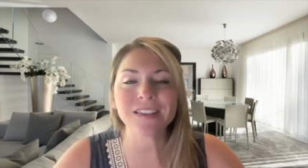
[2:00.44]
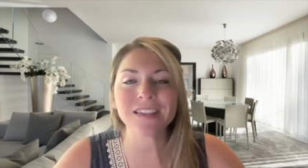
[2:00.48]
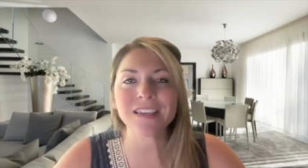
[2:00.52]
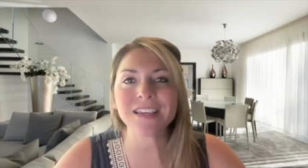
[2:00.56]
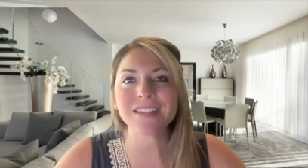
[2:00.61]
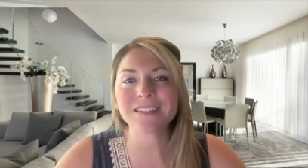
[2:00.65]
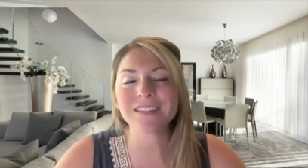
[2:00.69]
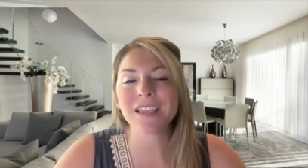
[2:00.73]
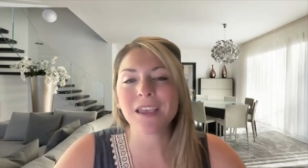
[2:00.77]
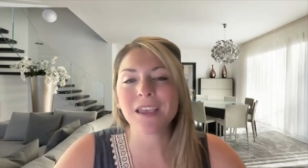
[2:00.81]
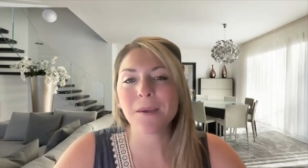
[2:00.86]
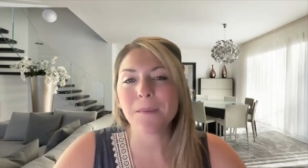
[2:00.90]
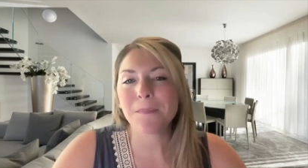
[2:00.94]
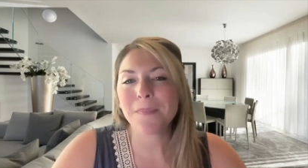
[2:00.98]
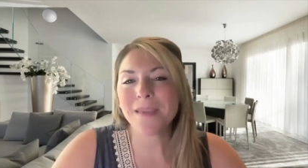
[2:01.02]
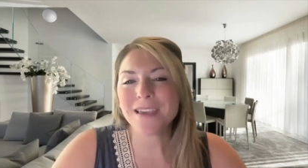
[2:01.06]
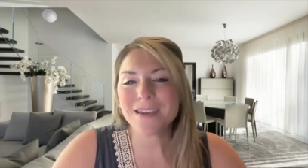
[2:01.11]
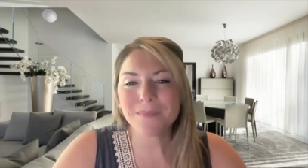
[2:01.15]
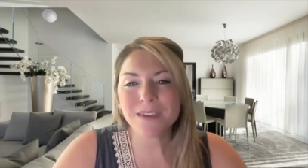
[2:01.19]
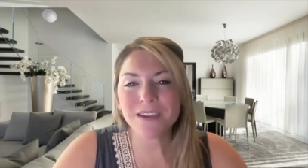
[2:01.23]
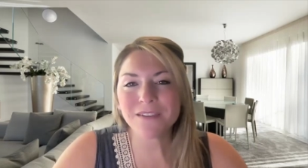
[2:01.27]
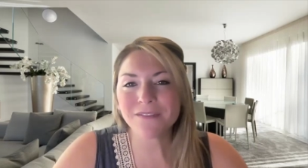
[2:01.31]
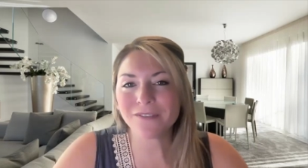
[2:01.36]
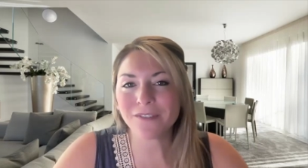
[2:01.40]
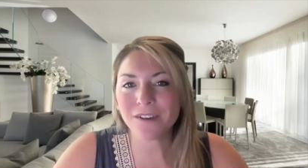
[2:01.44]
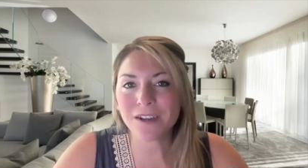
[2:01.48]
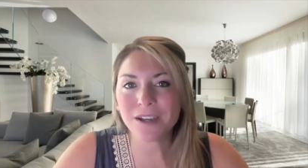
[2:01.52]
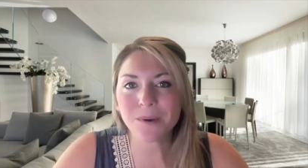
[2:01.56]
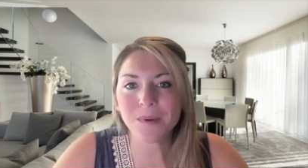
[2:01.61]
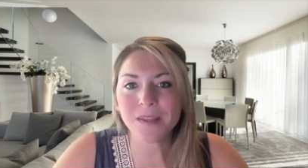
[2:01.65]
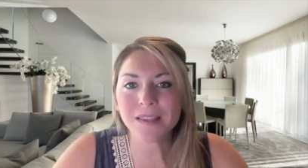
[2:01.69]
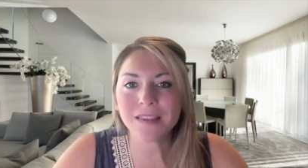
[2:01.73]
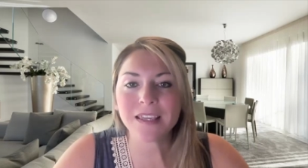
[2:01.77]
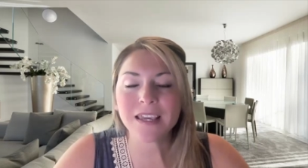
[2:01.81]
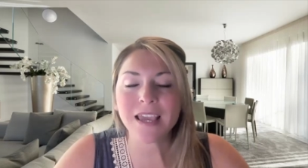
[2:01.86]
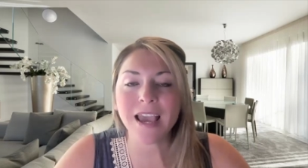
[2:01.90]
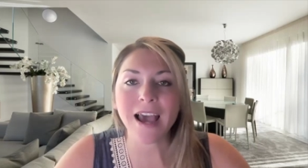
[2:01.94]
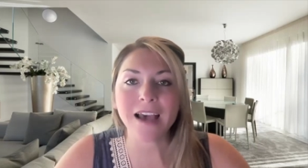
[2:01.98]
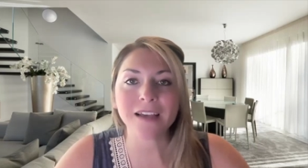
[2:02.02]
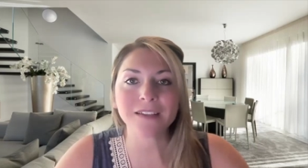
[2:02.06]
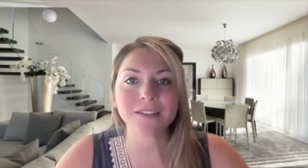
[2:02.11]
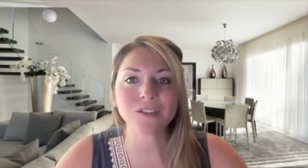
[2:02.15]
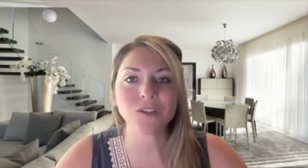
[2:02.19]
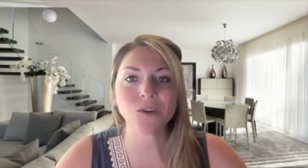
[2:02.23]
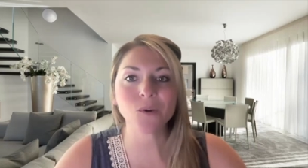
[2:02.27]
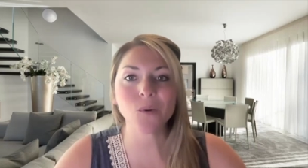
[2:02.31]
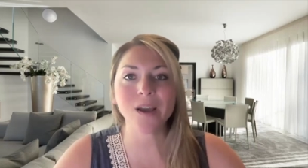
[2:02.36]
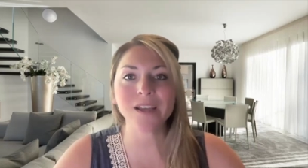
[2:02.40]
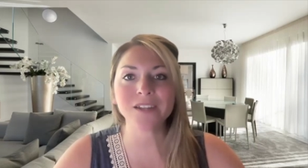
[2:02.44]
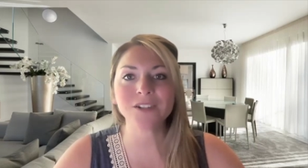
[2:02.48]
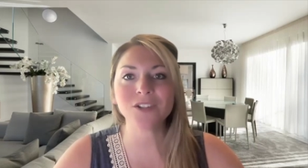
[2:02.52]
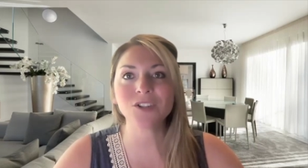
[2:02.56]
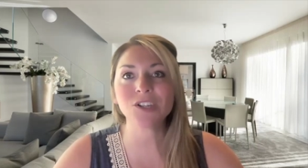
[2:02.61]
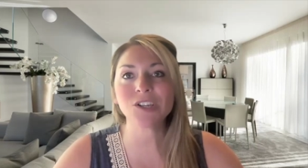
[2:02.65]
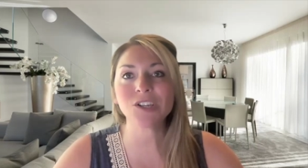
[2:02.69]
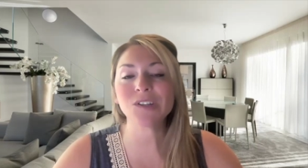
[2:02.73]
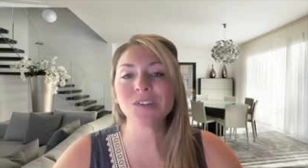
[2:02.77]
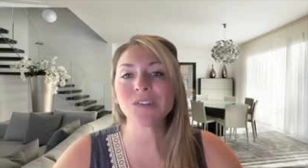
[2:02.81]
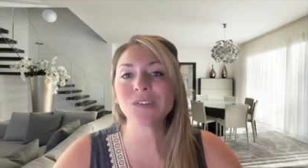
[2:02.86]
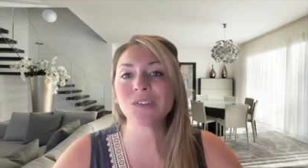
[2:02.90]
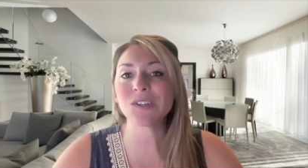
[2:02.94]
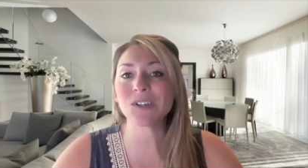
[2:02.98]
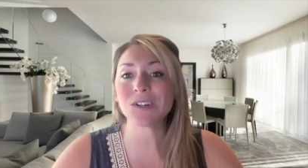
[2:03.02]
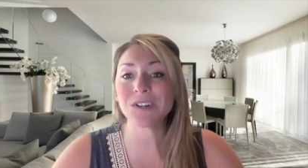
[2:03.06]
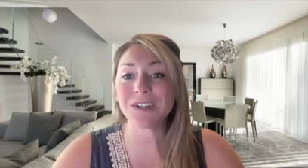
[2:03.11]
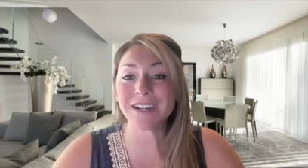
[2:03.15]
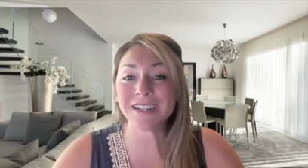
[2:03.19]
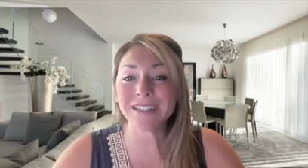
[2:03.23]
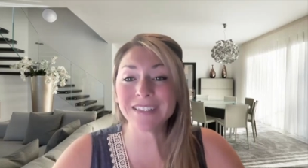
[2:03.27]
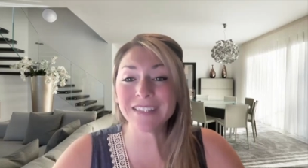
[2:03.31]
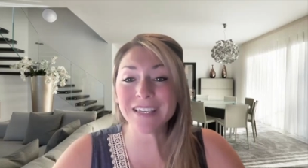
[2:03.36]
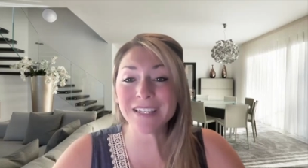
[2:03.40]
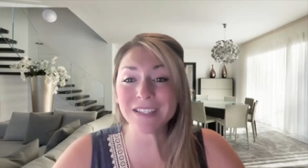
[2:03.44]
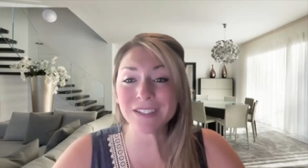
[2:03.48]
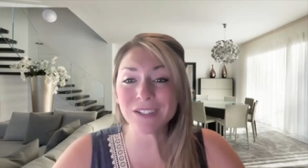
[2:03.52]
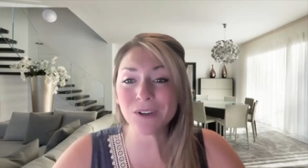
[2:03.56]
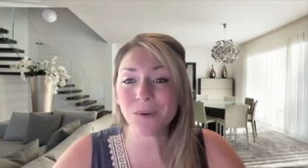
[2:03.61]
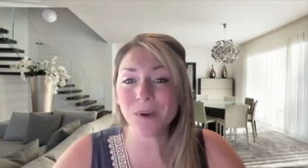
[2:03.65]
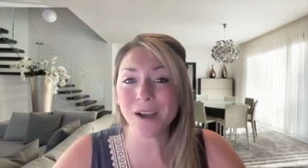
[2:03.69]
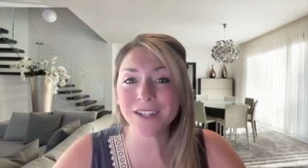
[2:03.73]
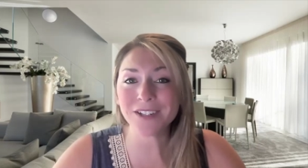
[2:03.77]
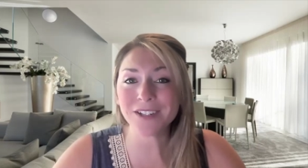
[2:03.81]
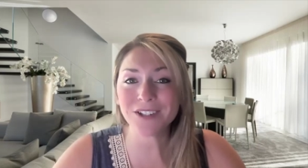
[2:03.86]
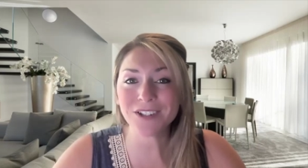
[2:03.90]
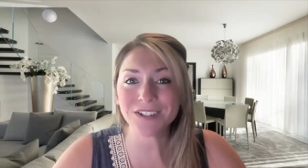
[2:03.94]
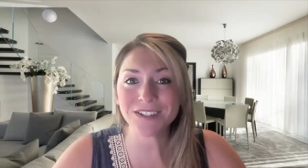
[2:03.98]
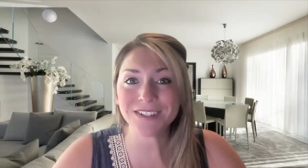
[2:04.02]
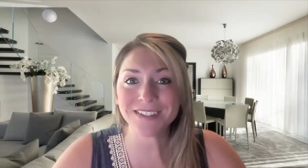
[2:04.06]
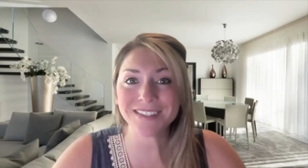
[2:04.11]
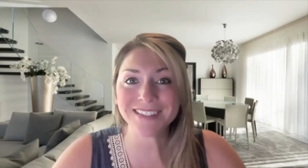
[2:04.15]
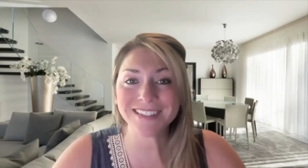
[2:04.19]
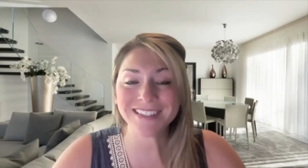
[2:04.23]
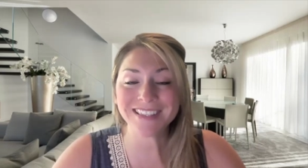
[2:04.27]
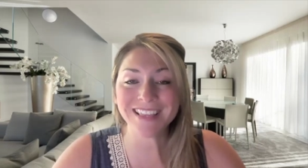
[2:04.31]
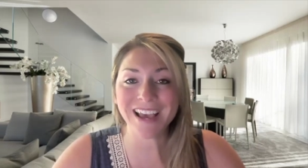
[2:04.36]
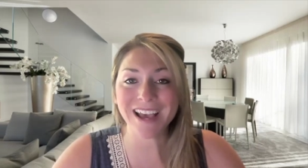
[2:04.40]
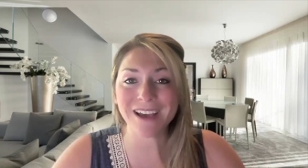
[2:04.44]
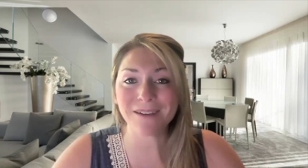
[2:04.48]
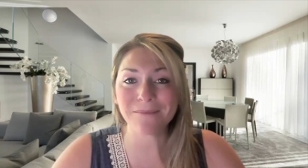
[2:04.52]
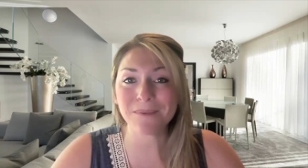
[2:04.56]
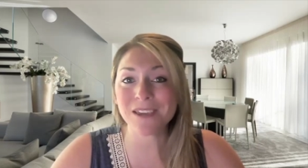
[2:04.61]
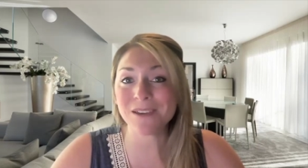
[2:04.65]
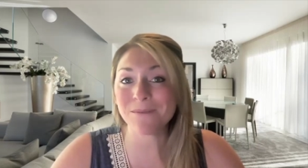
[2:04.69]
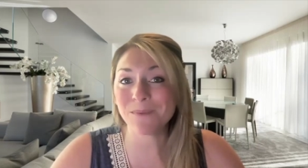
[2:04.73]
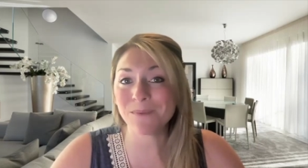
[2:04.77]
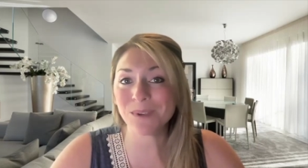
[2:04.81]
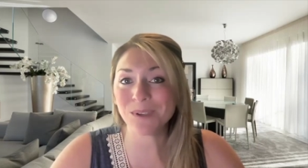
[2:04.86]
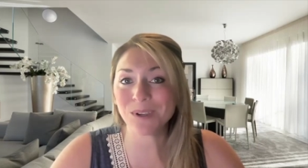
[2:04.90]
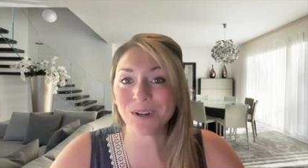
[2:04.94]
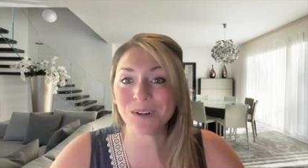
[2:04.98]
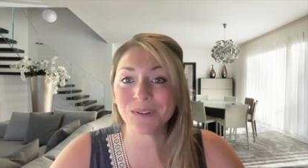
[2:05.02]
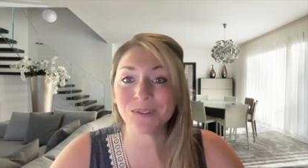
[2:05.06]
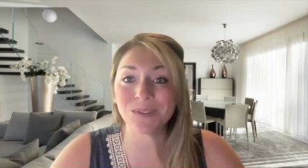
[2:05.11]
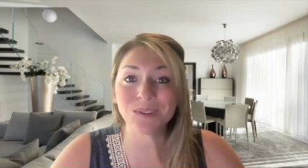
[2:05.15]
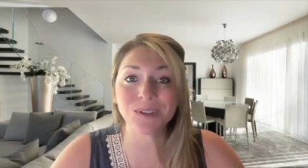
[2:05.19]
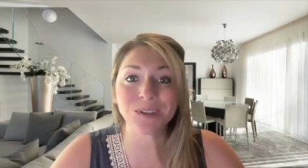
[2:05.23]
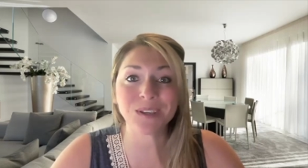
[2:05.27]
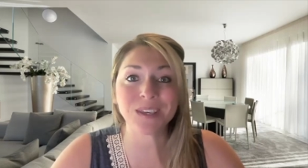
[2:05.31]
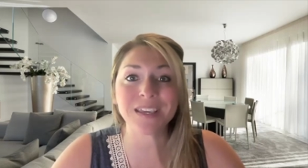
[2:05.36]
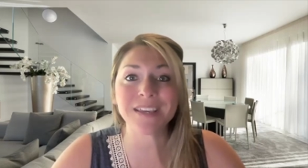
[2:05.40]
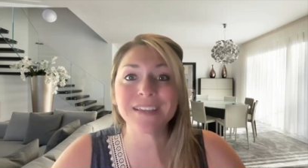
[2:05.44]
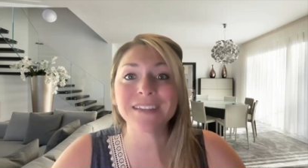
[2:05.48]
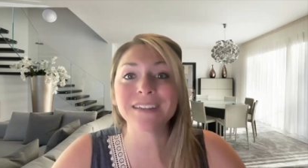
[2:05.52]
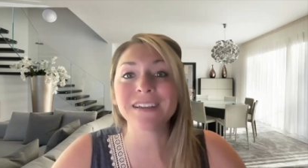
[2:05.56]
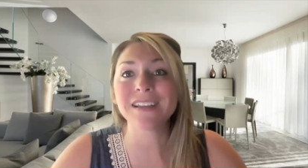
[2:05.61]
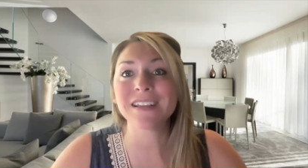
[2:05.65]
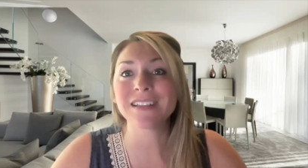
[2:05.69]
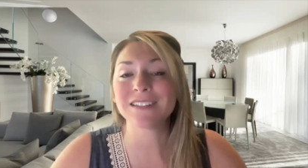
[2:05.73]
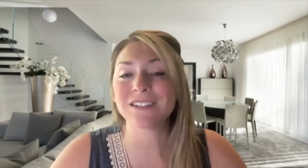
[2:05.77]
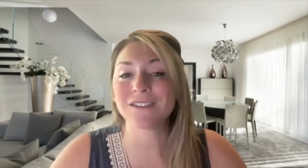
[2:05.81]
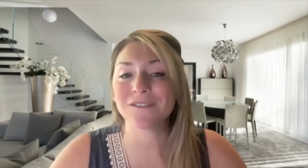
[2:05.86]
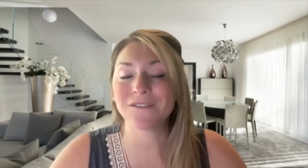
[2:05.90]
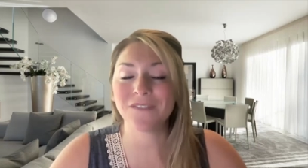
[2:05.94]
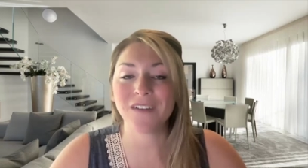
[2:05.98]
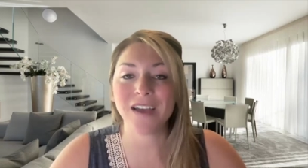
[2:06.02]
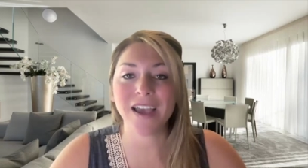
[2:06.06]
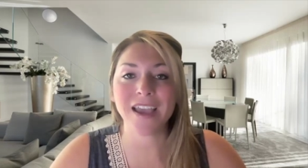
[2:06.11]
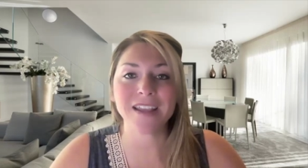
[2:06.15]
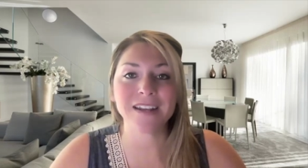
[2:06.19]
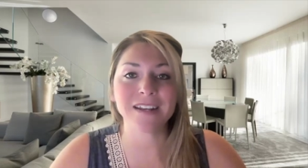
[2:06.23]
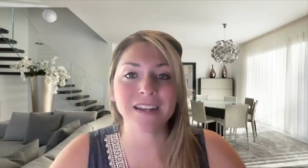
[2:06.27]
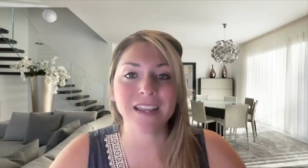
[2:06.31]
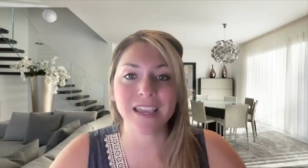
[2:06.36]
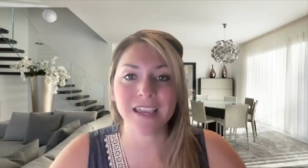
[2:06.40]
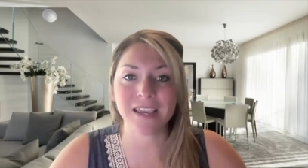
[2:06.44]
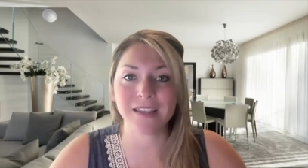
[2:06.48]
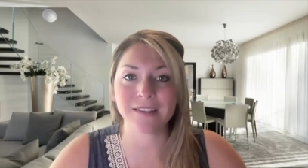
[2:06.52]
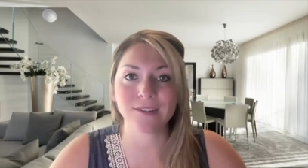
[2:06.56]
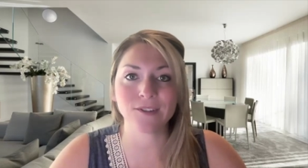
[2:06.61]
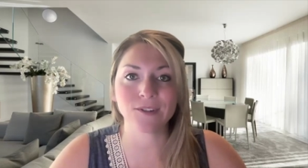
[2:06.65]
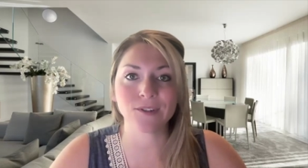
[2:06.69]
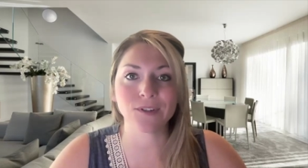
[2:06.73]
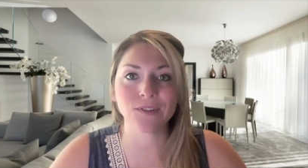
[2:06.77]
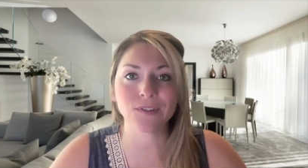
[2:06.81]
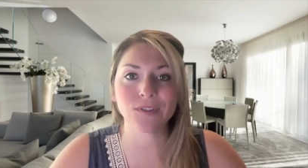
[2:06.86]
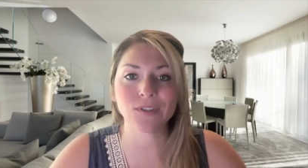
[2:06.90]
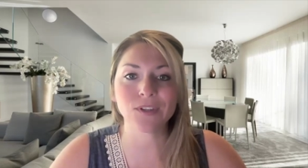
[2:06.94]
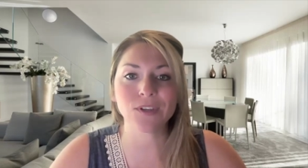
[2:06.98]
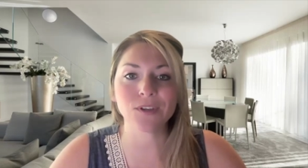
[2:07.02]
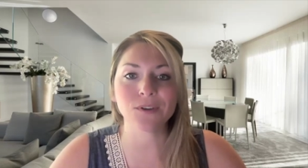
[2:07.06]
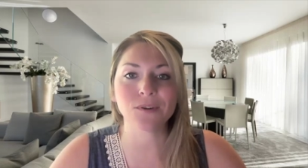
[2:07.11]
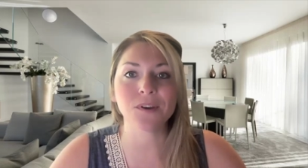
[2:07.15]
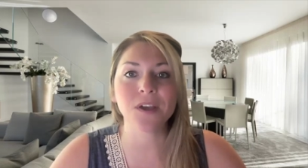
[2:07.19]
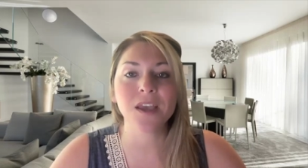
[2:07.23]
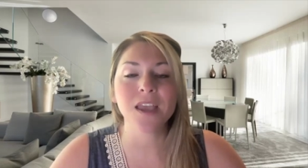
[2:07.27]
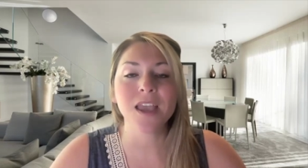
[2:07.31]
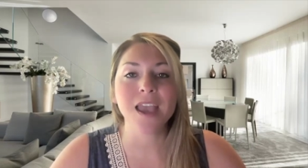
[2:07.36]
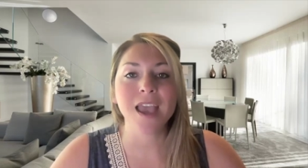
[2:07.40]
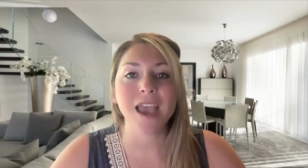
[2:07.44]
these maybe frequently asked questions, or at least questions that people are looking to find answers to.